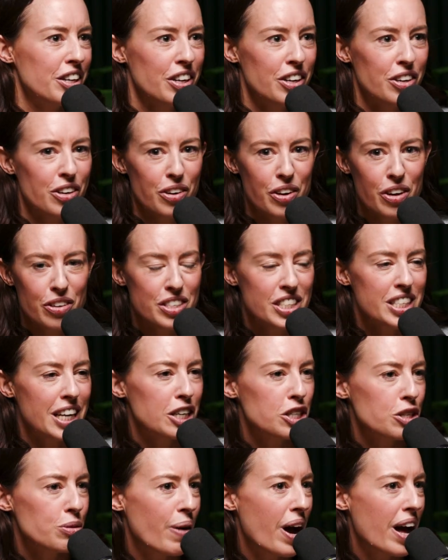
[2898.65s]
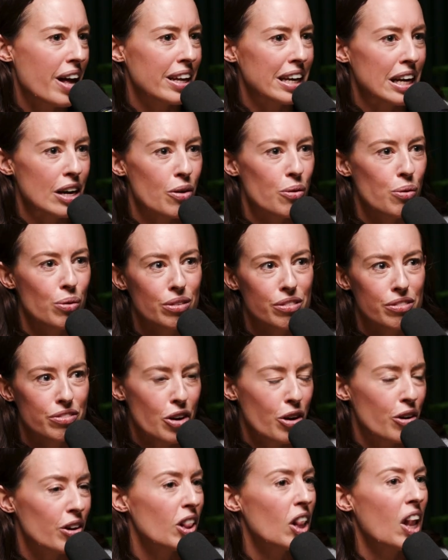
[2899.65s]
you know, her sexuality, all of
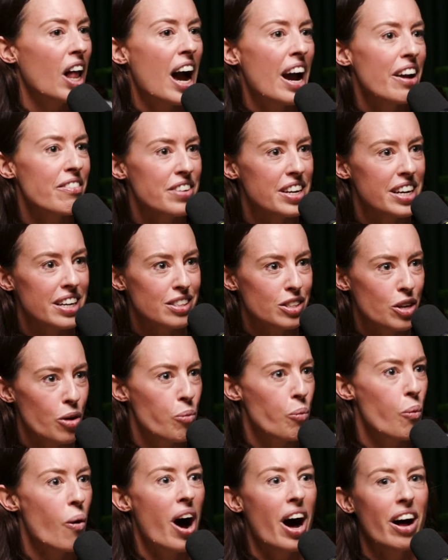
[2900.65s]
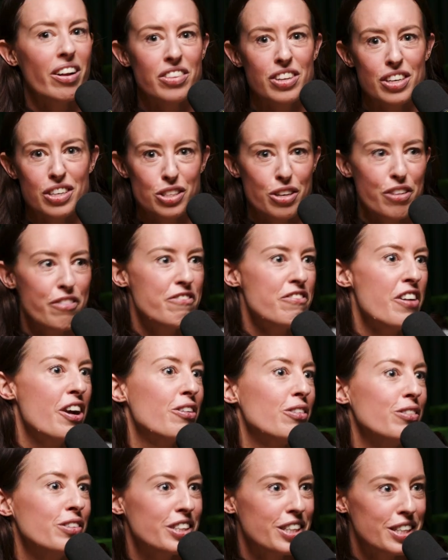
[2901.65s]
her aliveness, her wildness, her
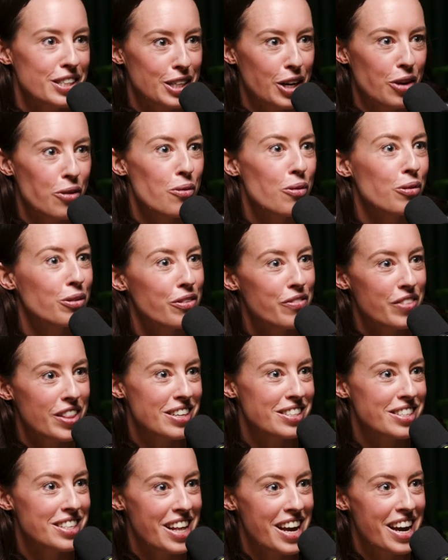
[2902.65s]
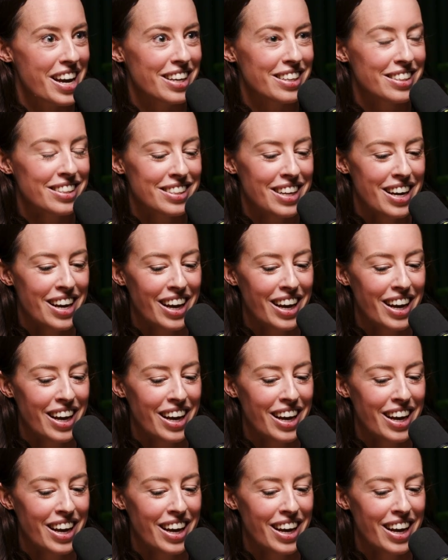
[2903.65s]
feralness, like all of these things.